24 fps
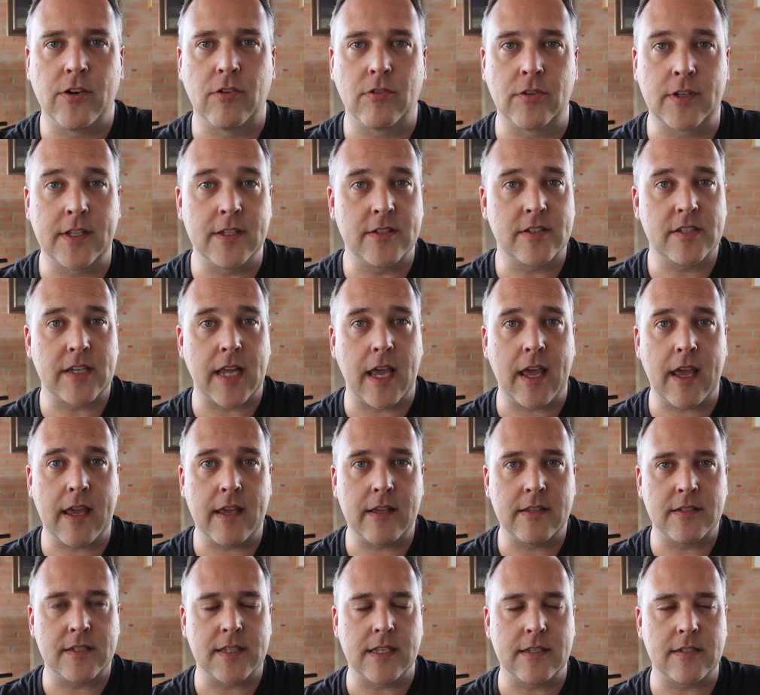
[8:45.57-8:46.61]
gold can
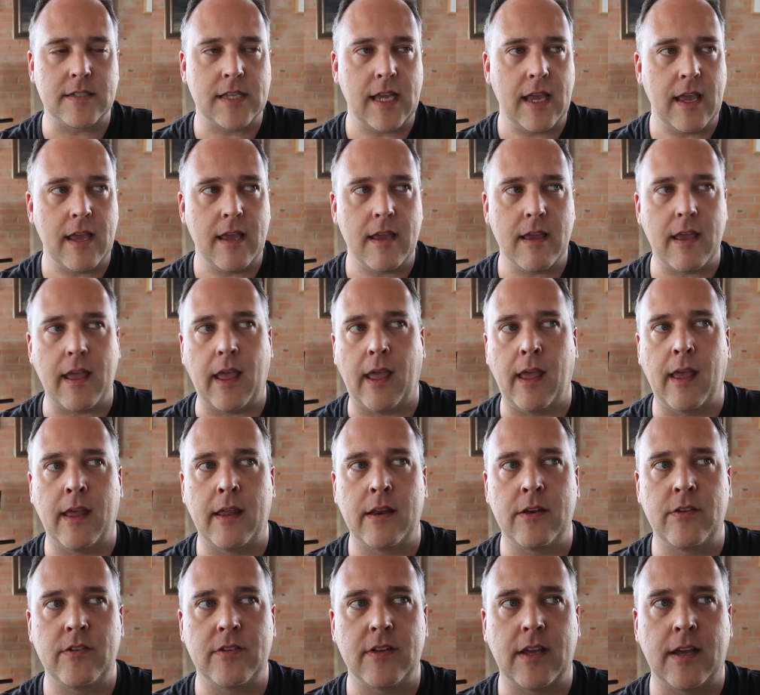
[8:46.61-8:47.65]
stay, as they say,
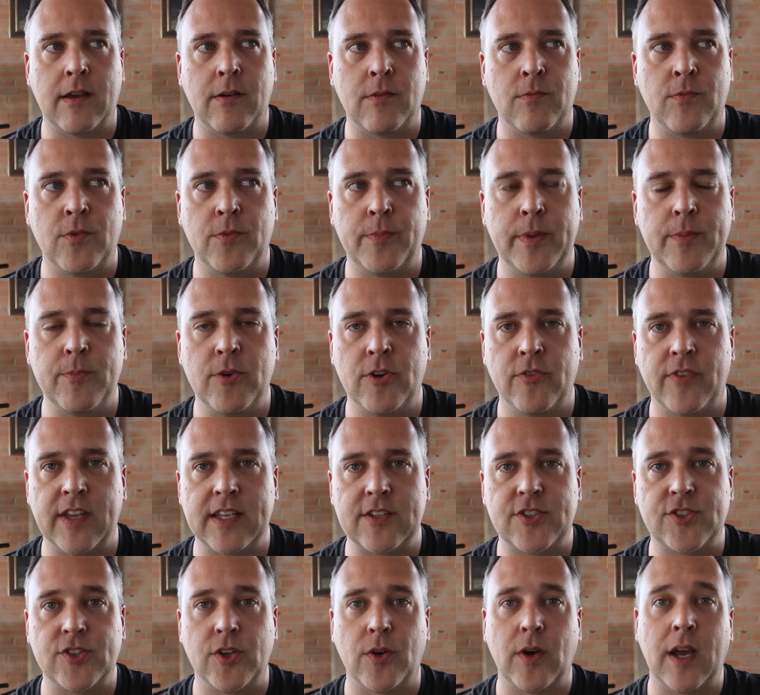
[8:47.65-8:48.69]
and uh, we'll be
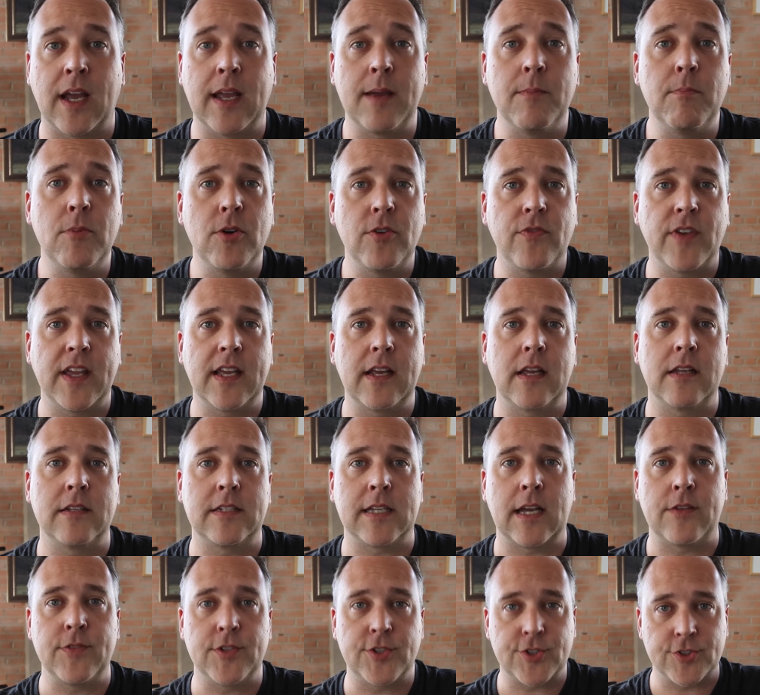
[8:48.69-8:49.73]
moving. So I am moving
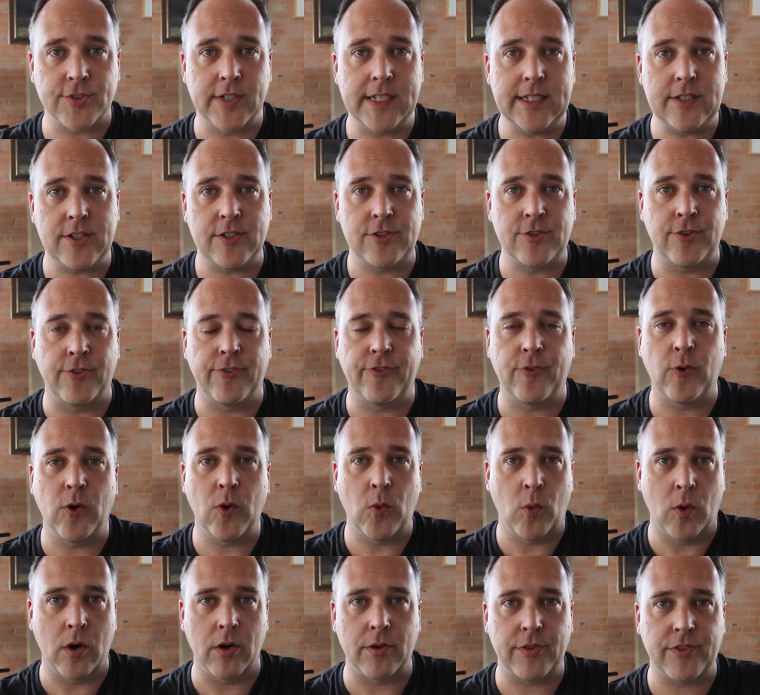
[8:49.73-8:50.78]
down the street to Fort
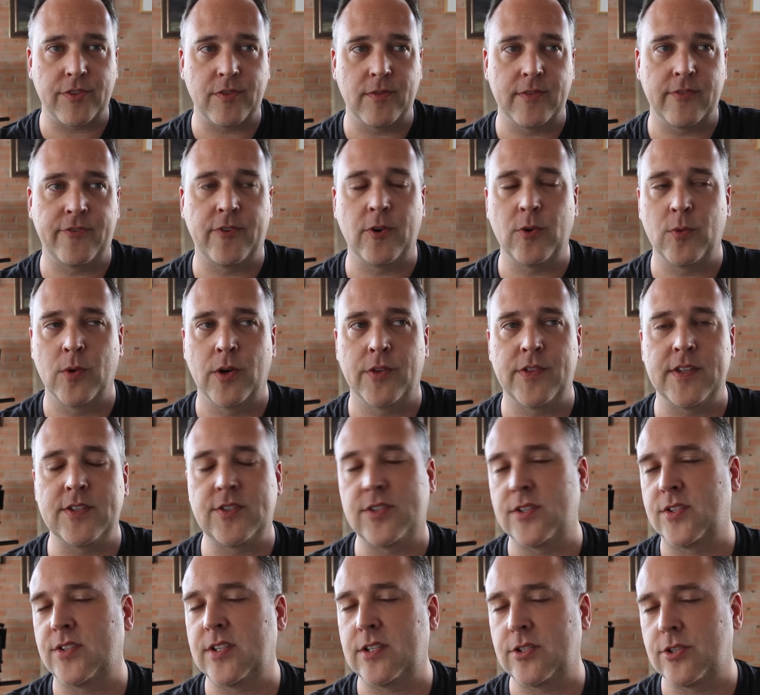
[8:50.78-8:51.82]
Worth. Fort Worth is
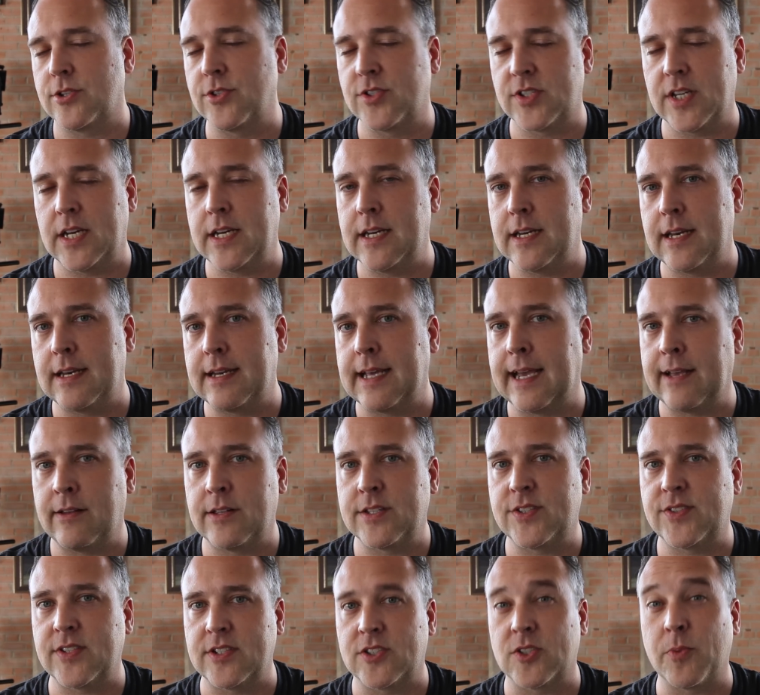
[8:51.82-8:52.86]
a sister city to
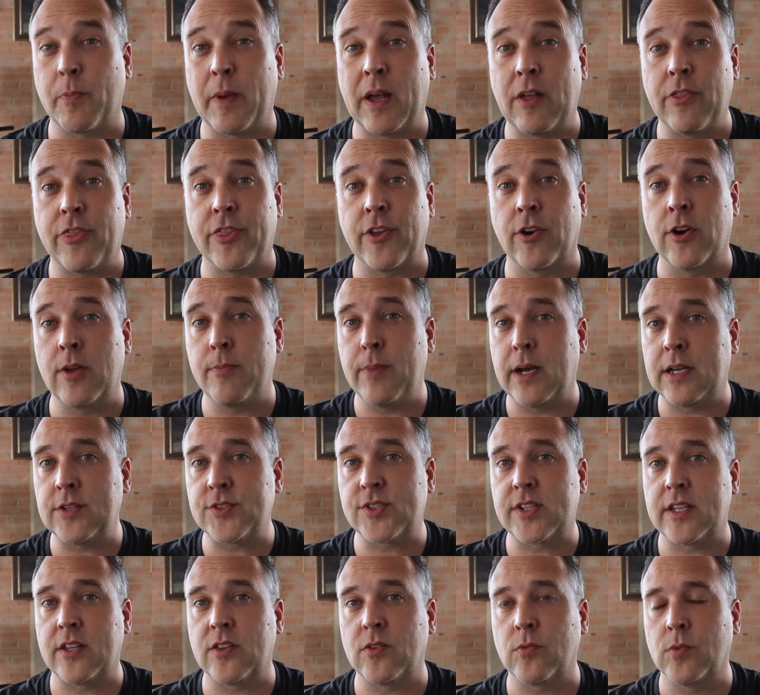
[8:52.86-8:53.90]
Dallas. It's about thirty
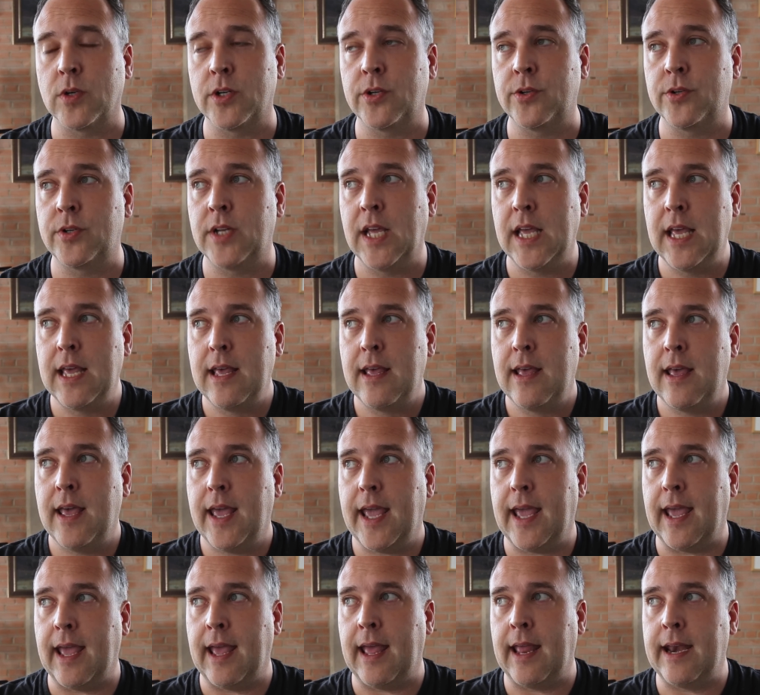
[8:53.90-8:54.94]
miles down the road.
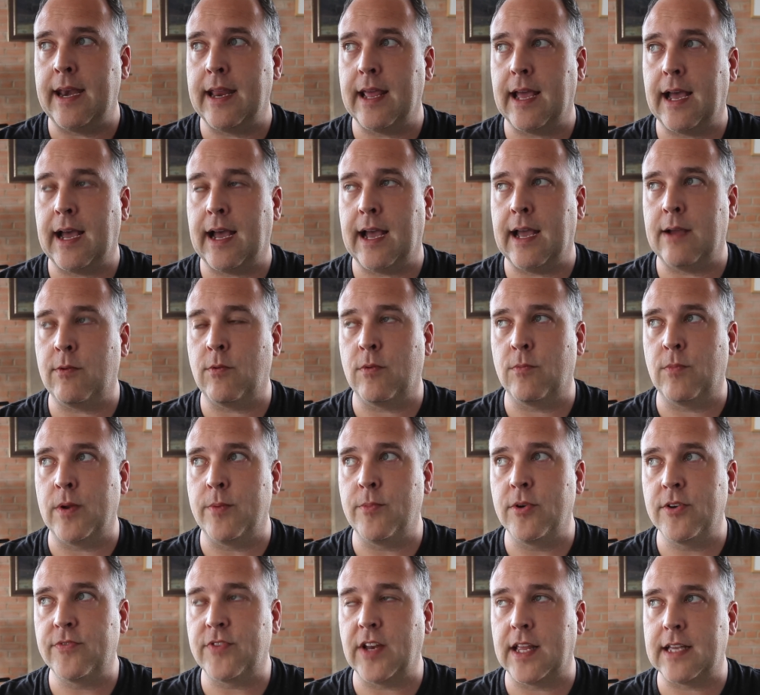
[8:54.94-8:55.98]
And we
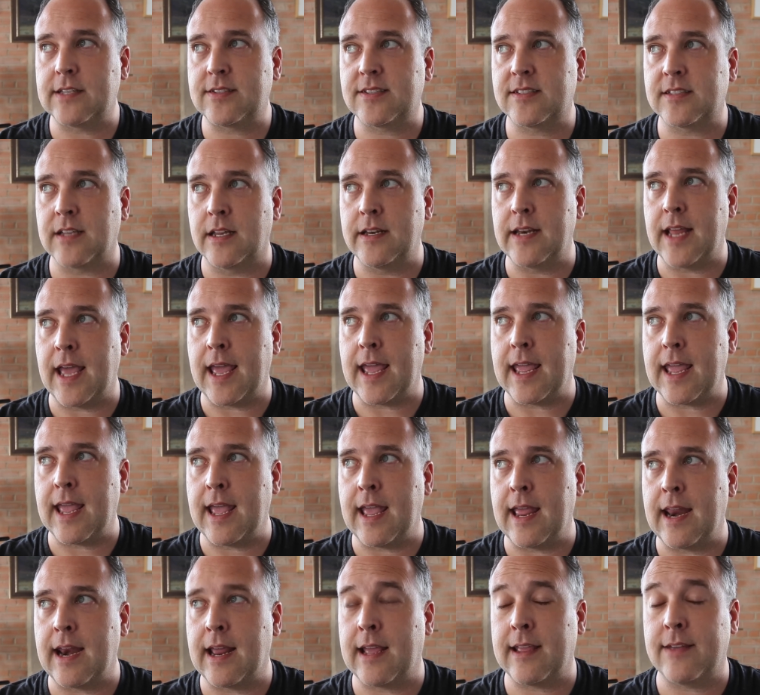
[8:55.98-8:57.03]
moved last Sunday,
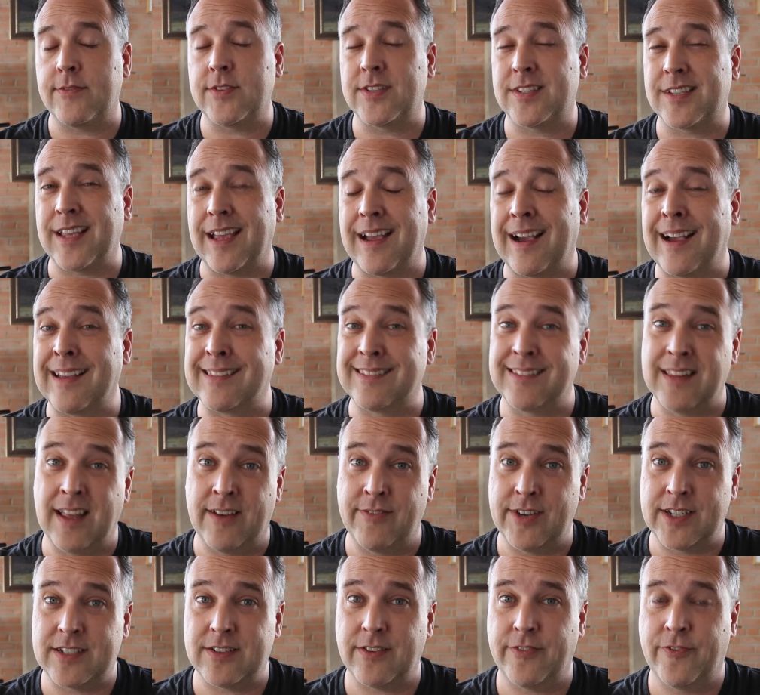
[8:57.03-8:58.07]
and I have to say I
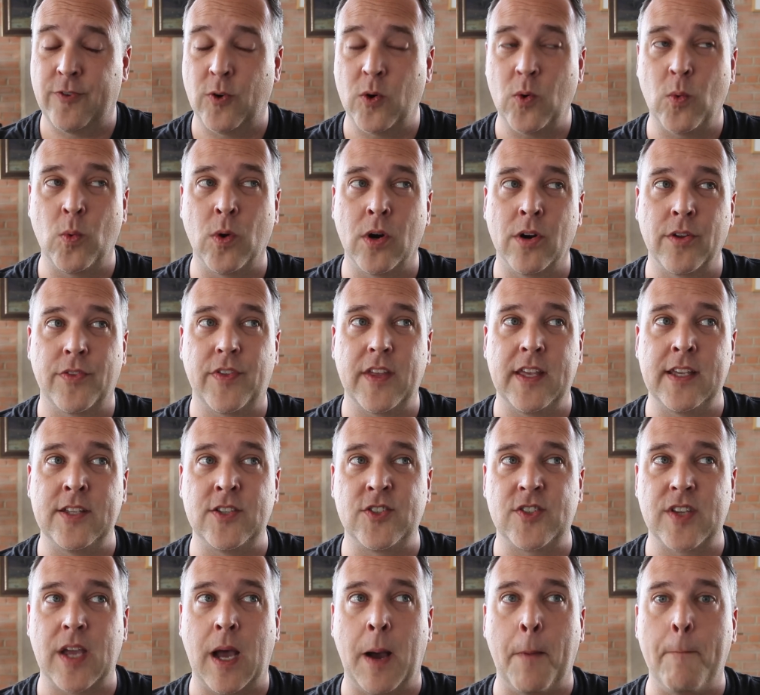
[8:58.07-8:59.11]
love it. Fort Worth
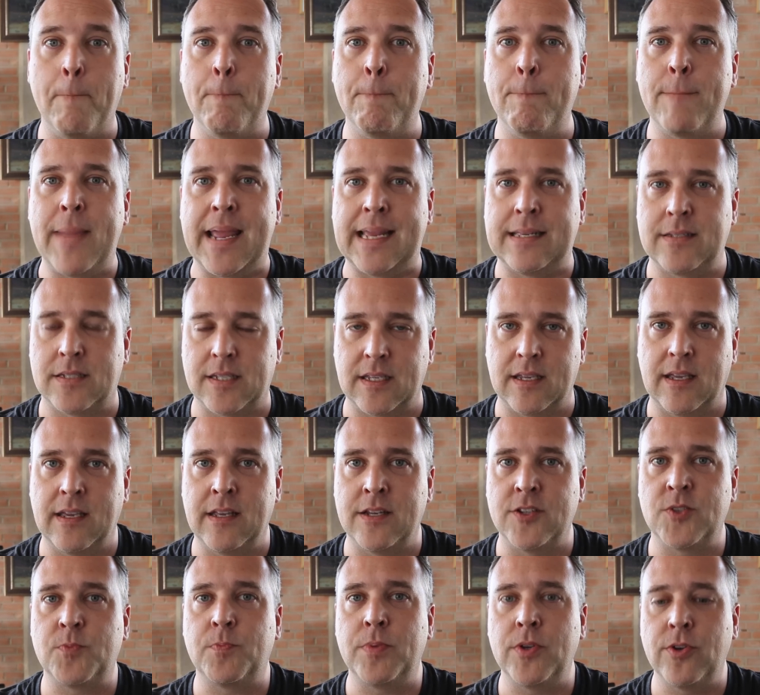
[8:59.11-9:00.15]
is amazing.
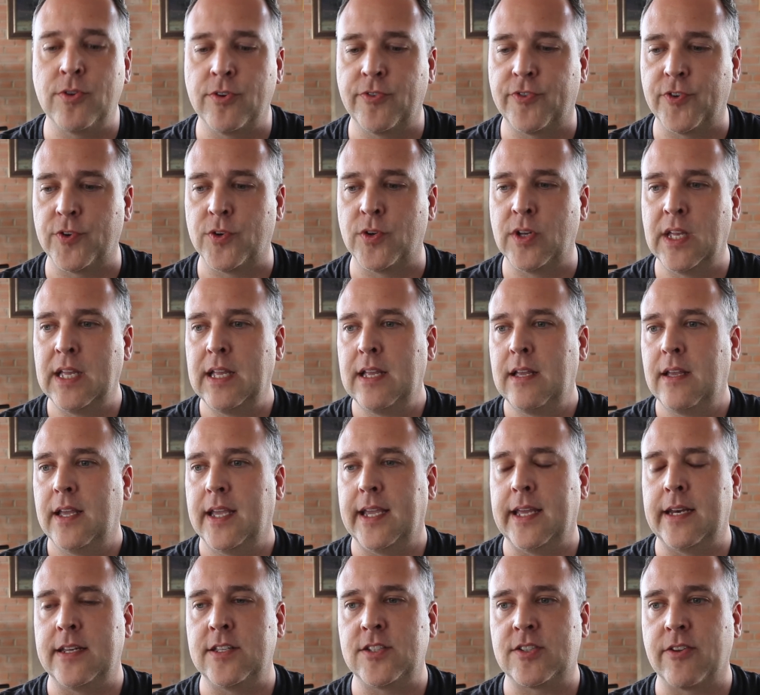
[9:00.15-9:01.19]
It is beautiful.
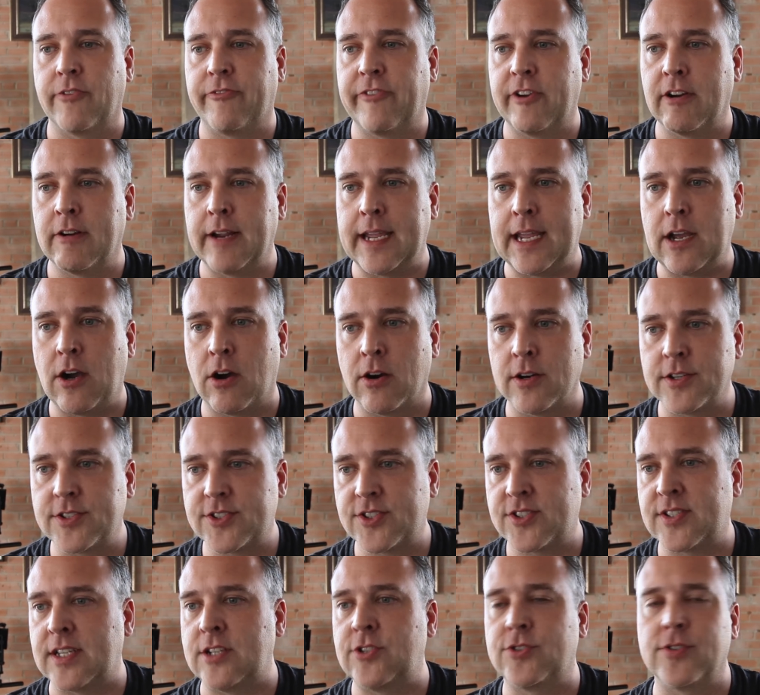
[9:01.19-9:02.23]
It is a very
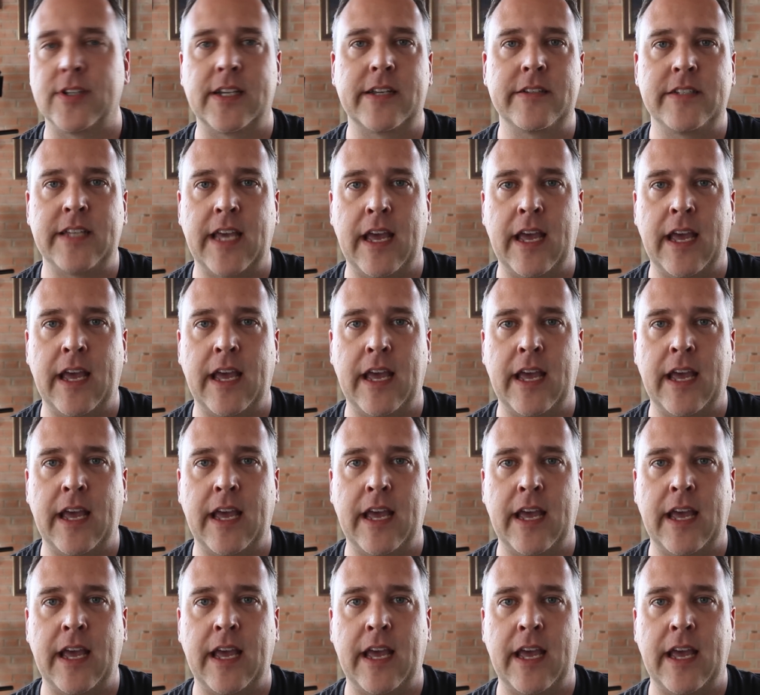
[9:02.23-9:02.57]
art-centric